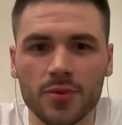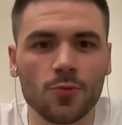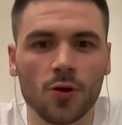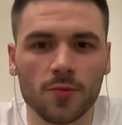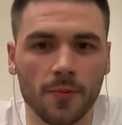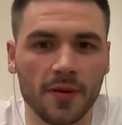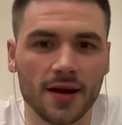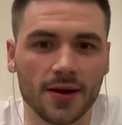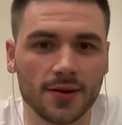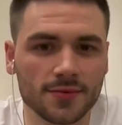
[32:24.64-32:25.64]
be more
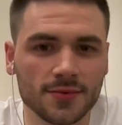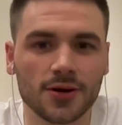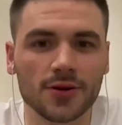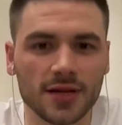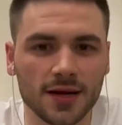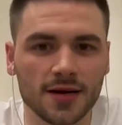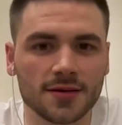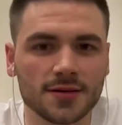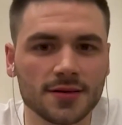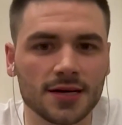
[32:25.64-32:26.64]
prepared early
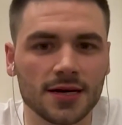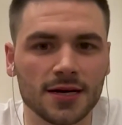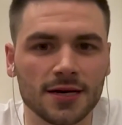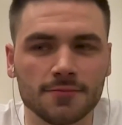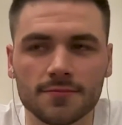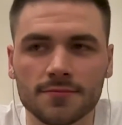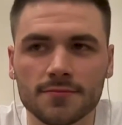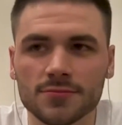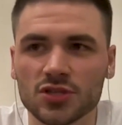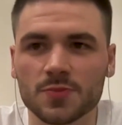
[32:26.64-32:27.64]
on, um,
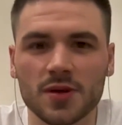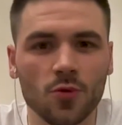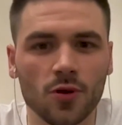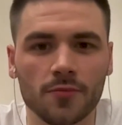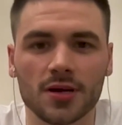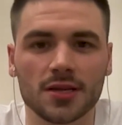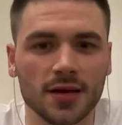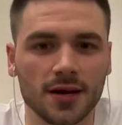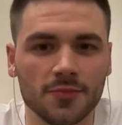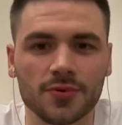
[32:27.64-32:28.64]
just be more
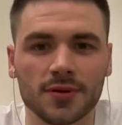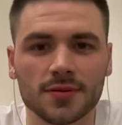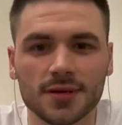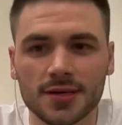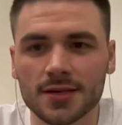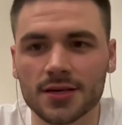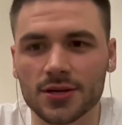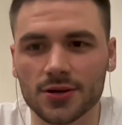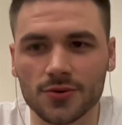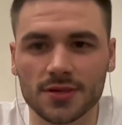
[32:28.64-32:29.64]
buttoned up and
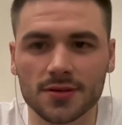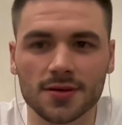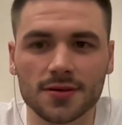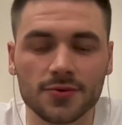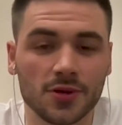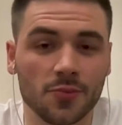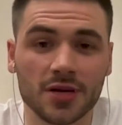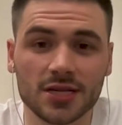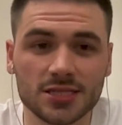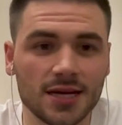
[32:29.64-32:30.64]
you know, with the with our
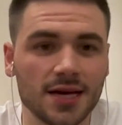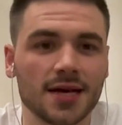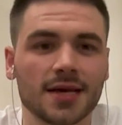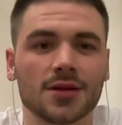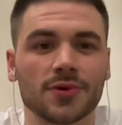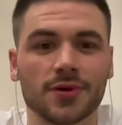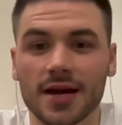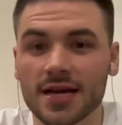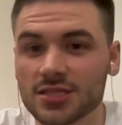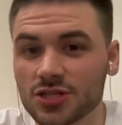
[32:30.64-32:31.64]
pitch deck and with
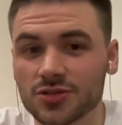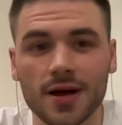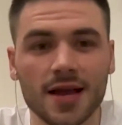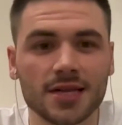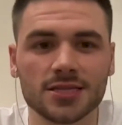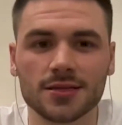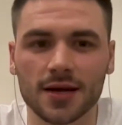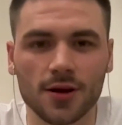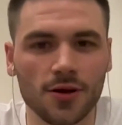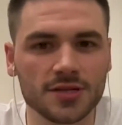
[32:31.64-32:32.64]
our exit strategy,
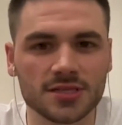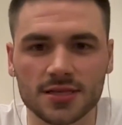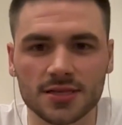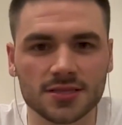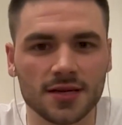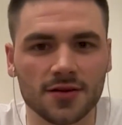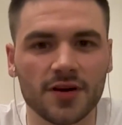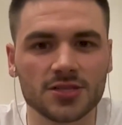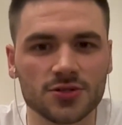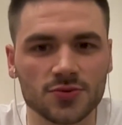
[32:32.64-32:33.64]
like all these things that
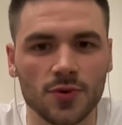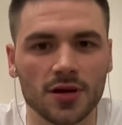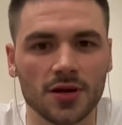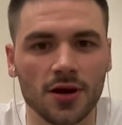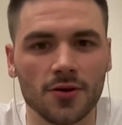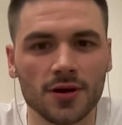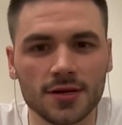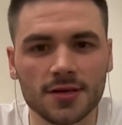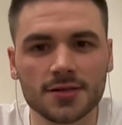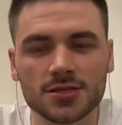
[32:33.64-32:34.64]
investors want to know.
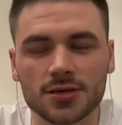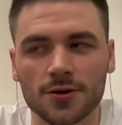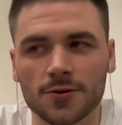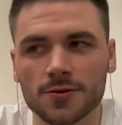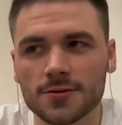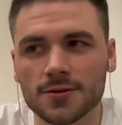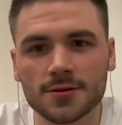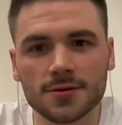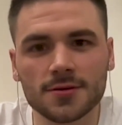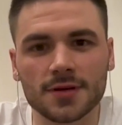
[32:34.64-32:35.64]
So
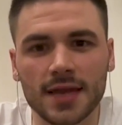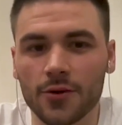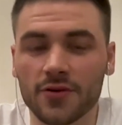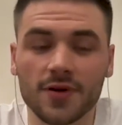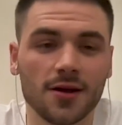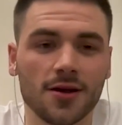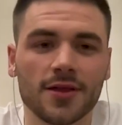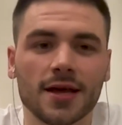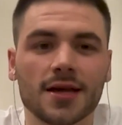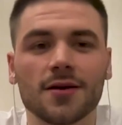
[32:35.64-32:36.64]
now we've got
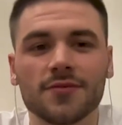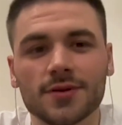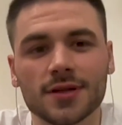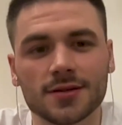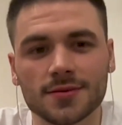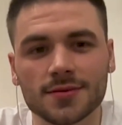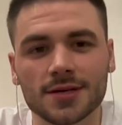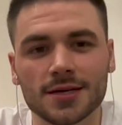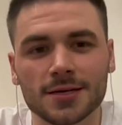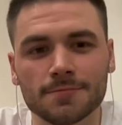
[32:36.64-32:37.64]
all that covered, and
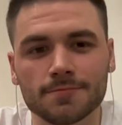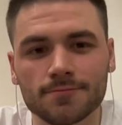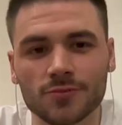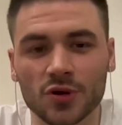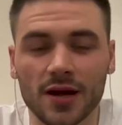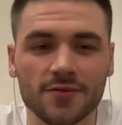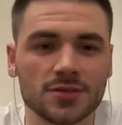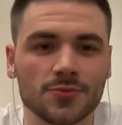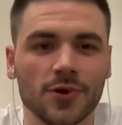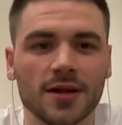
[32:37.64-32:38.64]
um, we're having
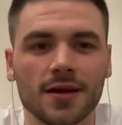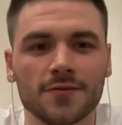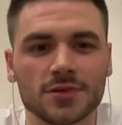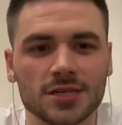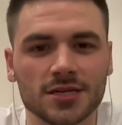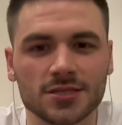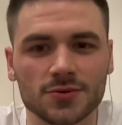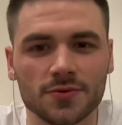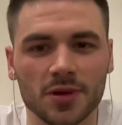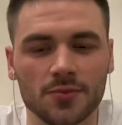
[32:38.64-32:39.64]
some great conversations with